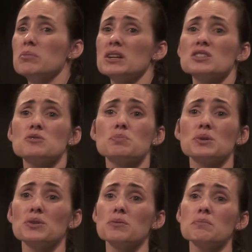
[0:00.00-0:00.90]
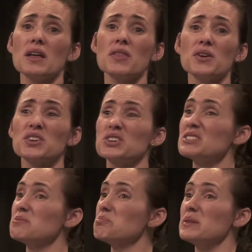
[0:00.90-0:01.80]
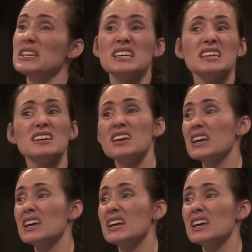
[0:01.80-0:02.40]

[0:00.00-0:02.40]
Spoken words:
but his birth mother couldn't be